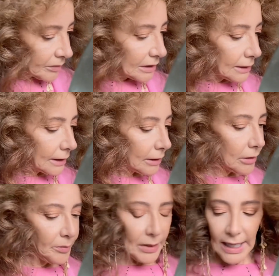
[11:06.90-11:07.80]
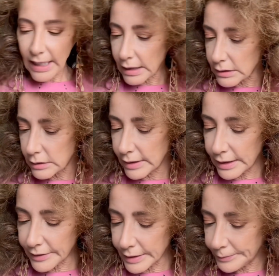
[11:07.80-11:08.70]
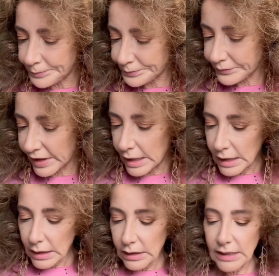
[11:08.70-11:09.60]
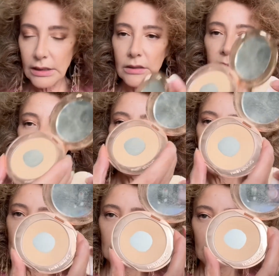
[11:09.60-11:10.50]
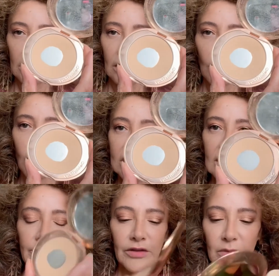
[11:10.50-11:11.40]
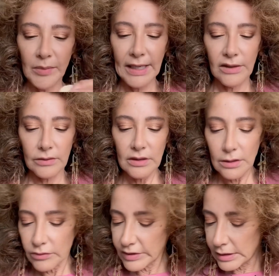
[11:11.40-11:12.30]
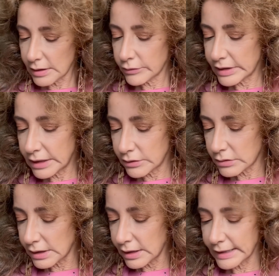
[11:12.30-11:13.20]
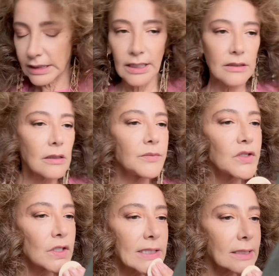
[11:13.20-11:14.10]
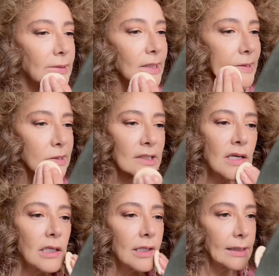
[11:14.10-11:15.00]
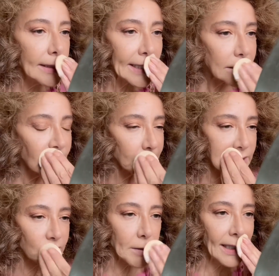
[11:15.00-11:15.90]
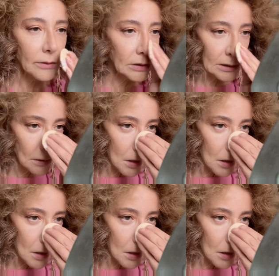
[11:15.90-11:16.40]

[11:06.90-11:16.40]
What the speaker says: get a pad. Now then, this is what's left of my powder. So obviously I really used to like that. So I'm just going to add a little bit of powder